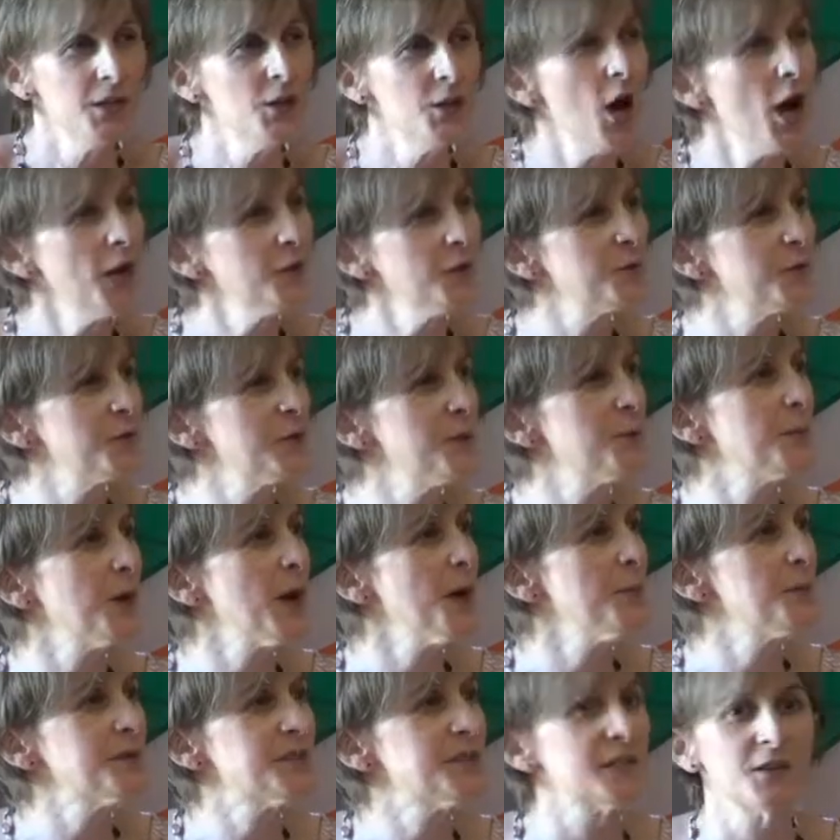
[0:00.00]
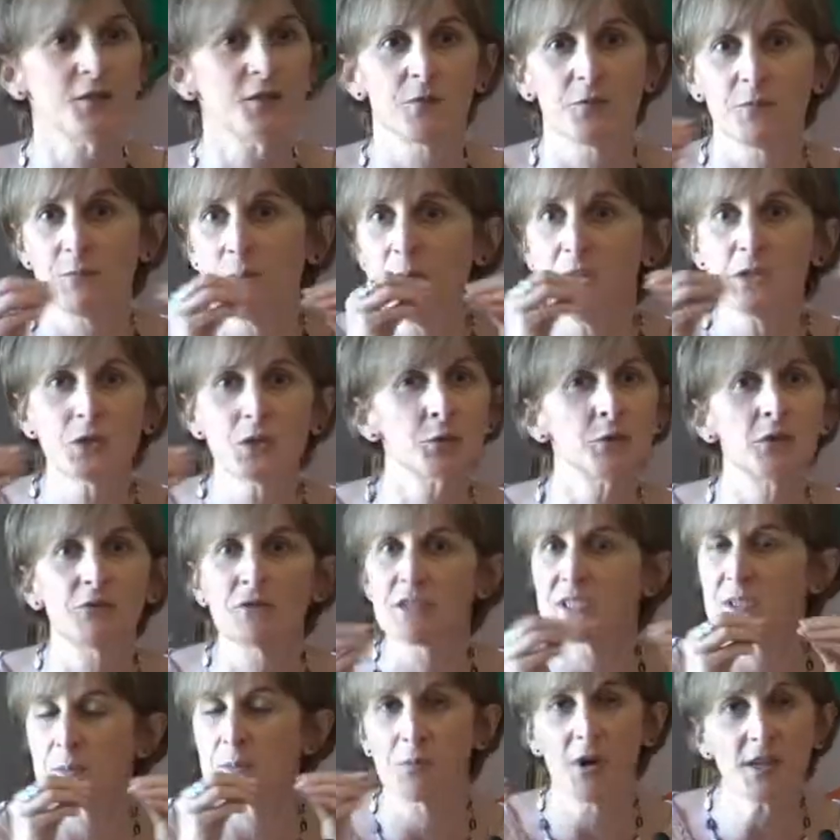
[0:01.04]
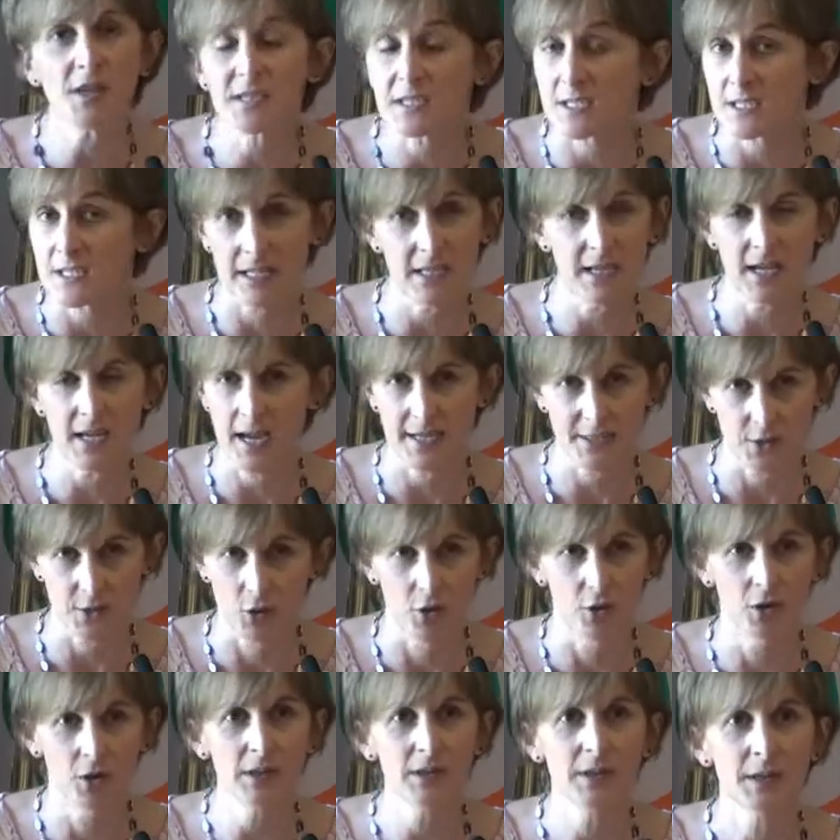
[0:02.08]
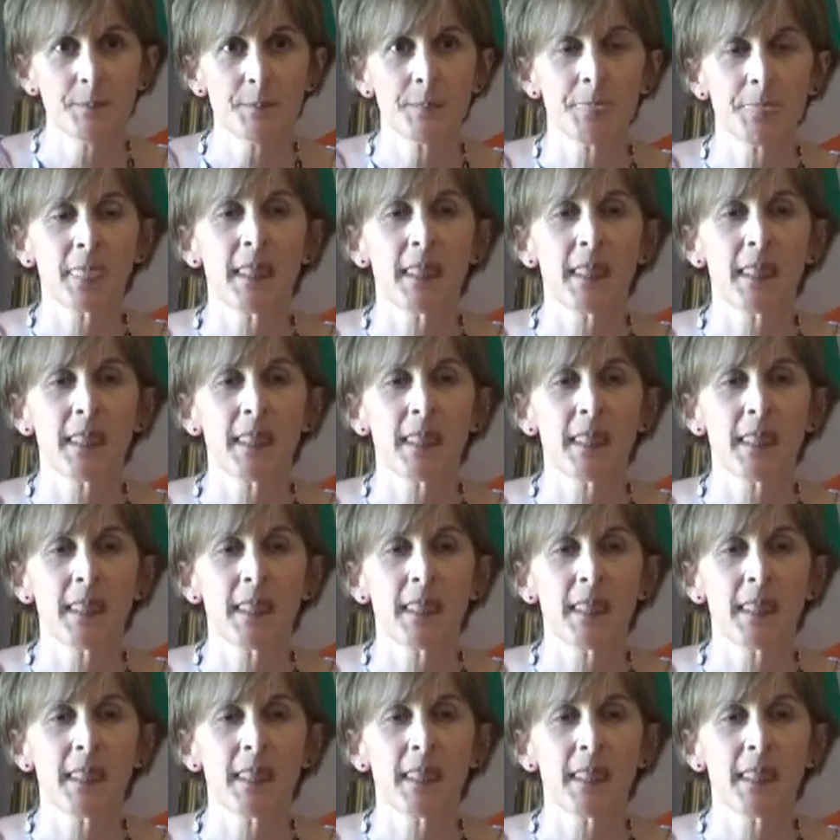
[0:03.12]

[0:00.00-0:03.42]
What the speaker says: not for the purposes of mutual reciprocity at all.